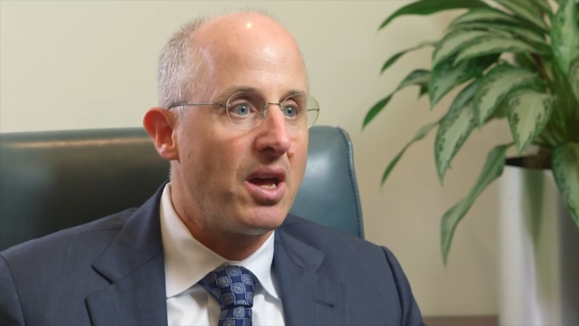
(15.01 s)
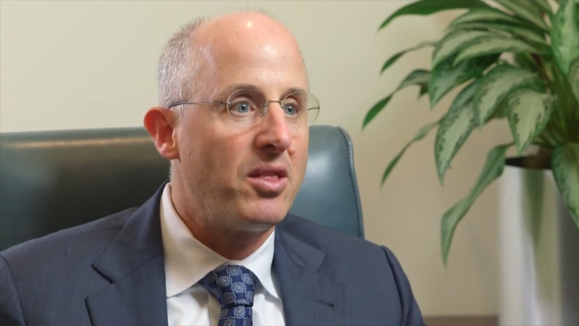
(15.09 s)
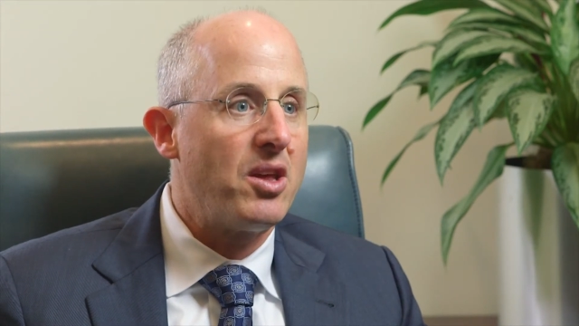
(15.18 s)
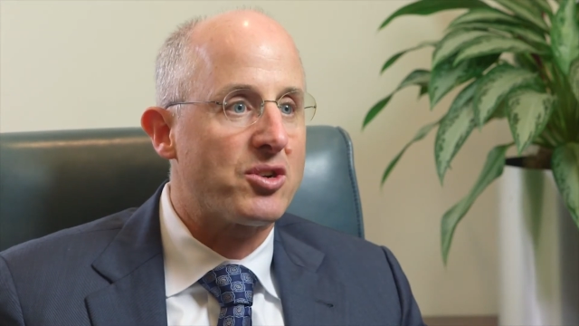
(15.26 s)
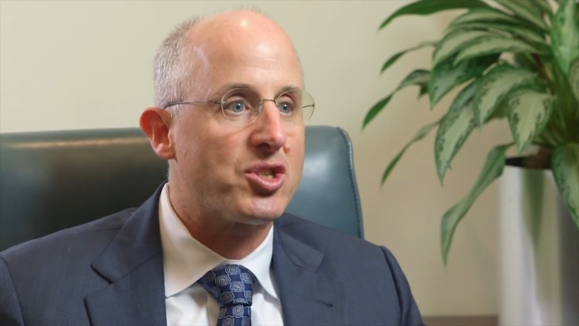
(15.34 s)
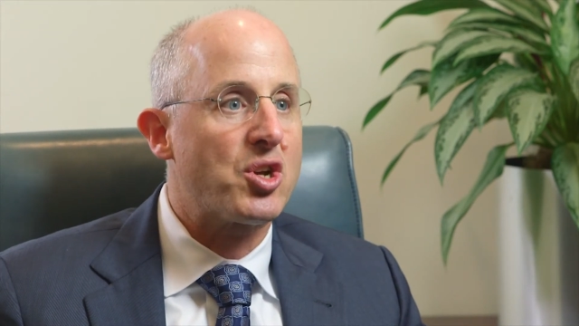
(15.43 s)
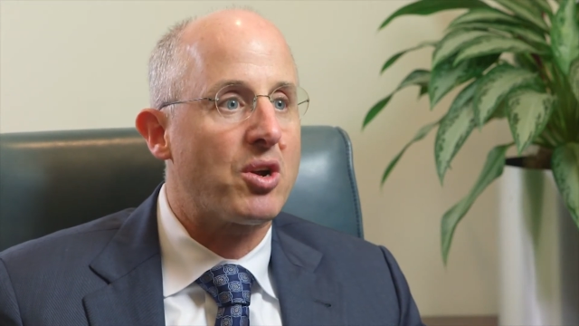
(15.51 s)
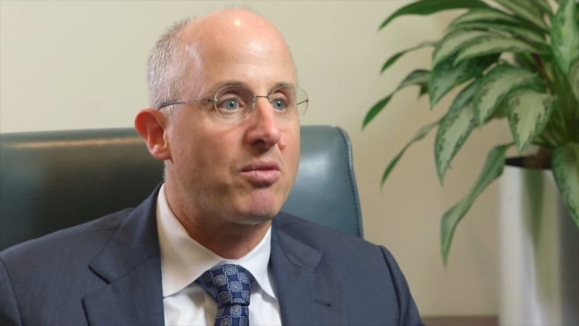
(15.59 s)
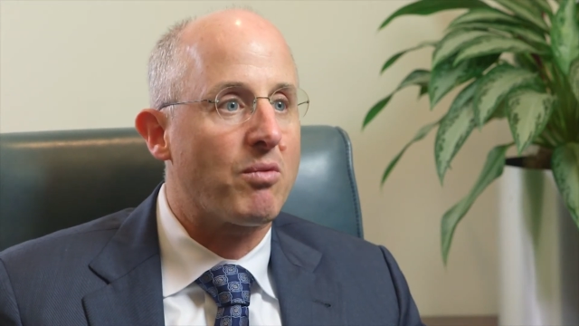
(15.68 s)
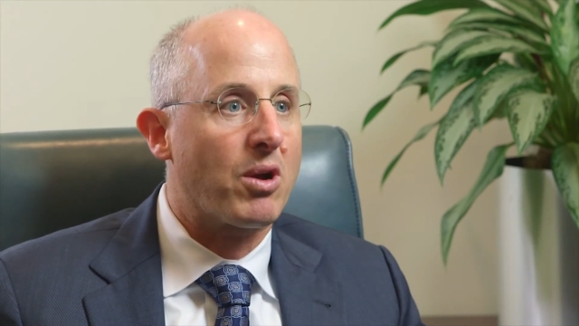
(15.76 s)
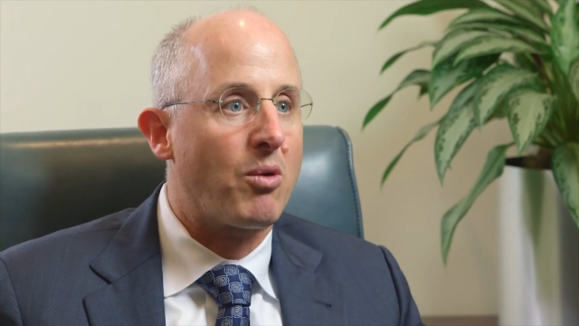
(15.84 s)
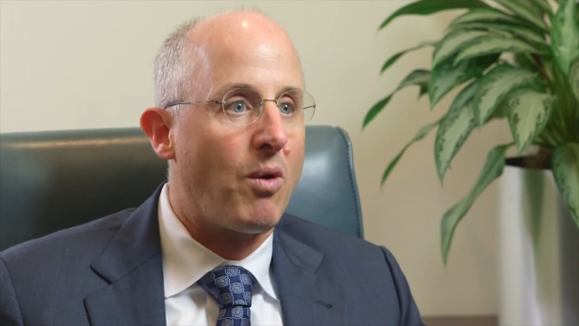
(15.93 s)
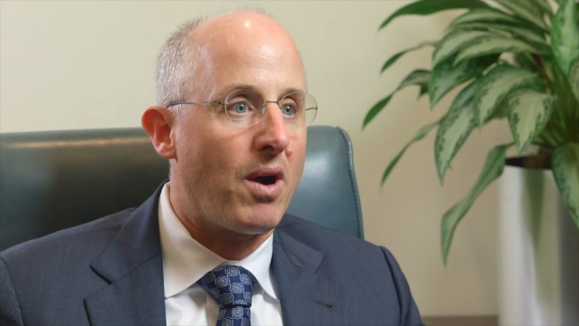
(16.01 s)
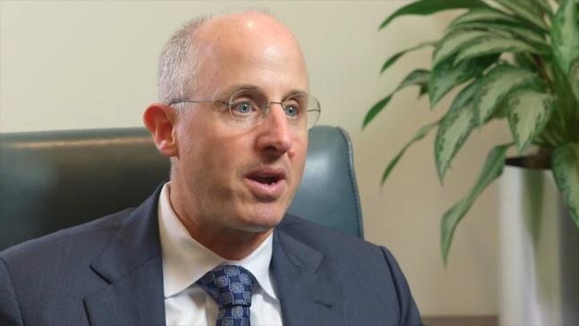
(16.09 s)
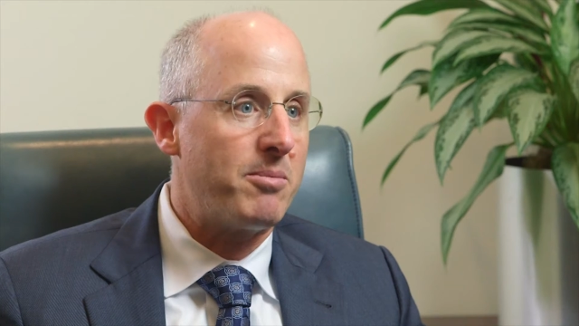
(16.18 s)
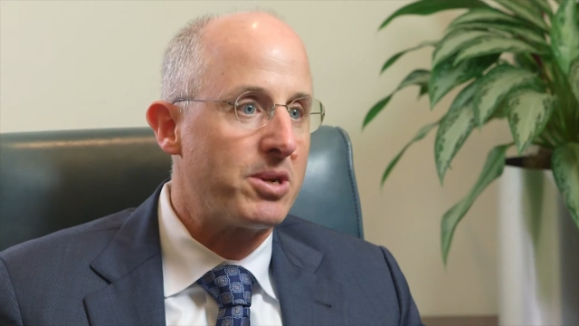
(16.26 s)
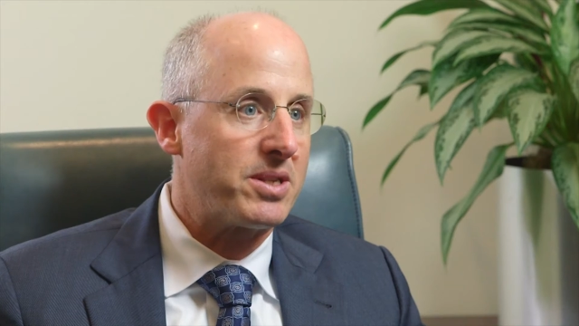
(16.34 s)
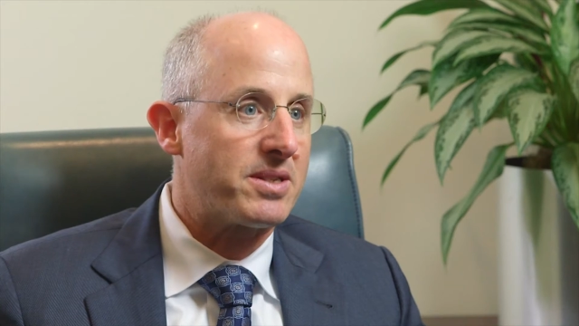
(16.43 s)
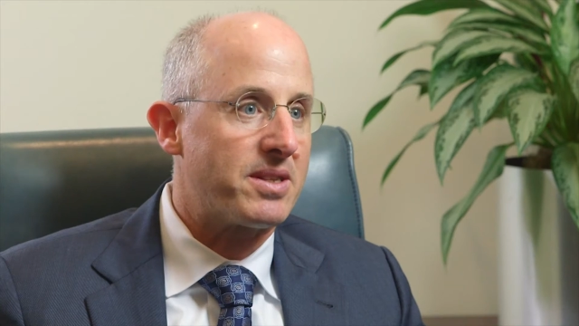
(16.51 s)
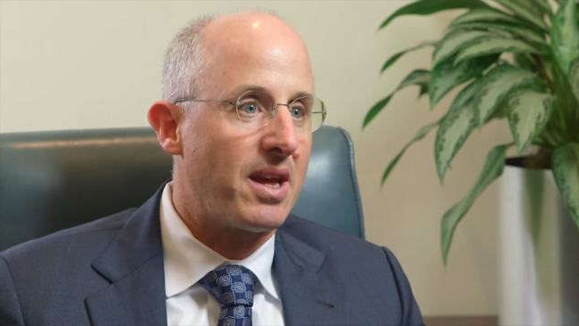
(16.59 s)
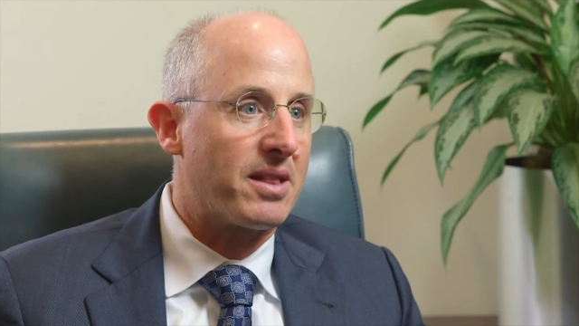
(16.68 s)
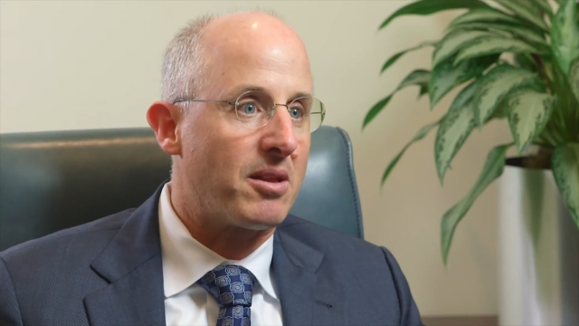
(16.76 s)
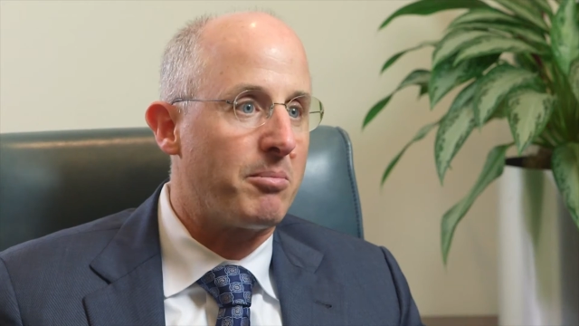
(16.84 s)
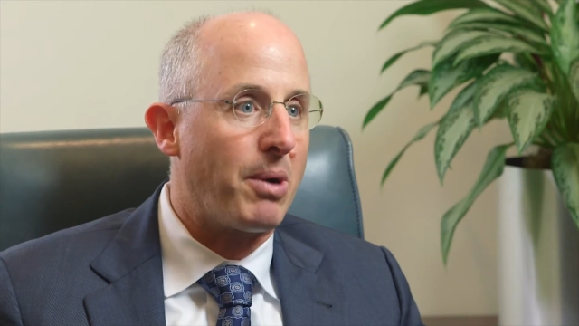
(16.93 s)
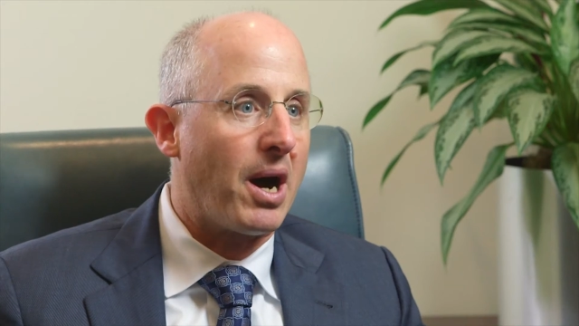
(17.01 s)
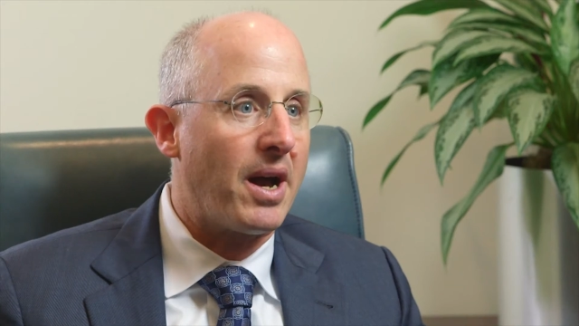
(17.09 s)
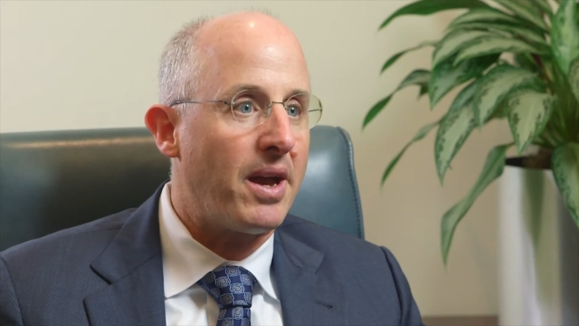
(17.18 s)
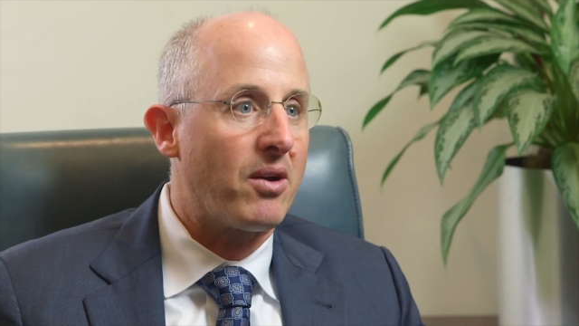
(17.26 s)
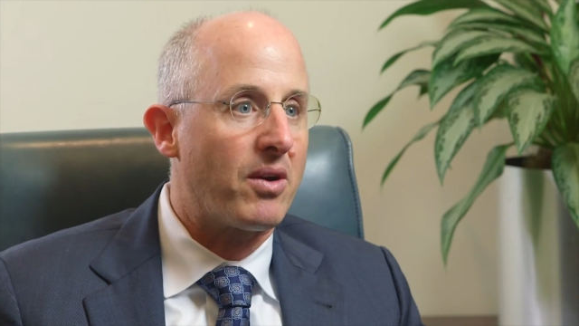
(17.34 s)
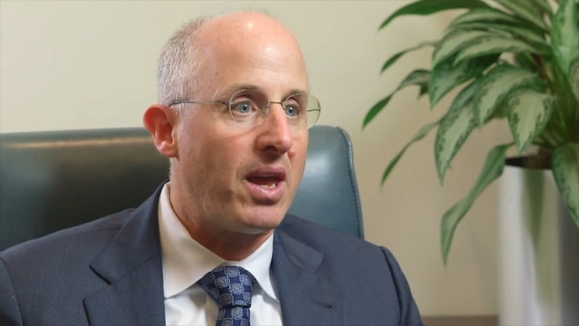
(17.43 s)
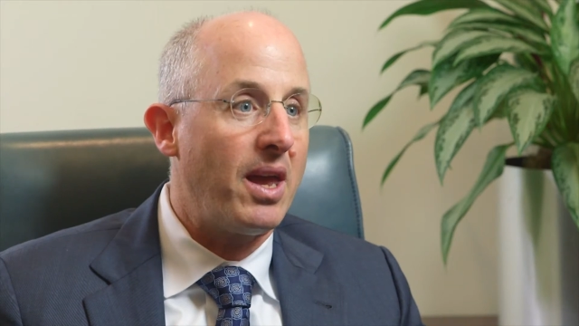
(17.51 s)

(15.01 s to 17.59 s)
There are certain requirements that the buyer